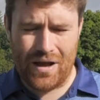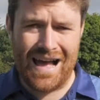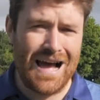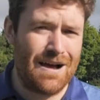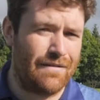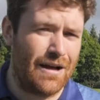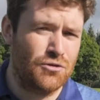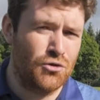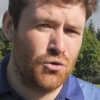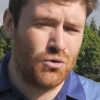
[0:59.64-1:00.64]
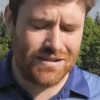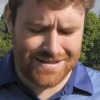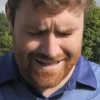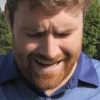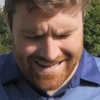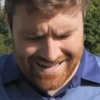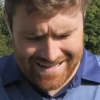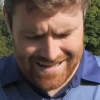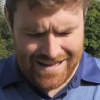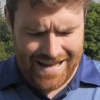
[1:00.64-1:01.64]
we have a new design
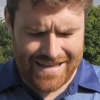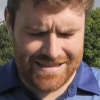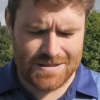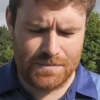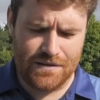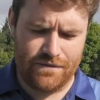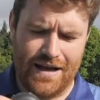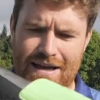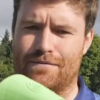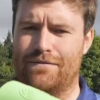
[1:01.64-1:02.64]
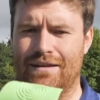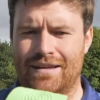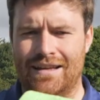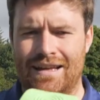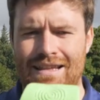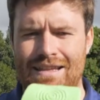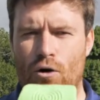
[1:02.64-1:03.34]
in the Spieth 5 that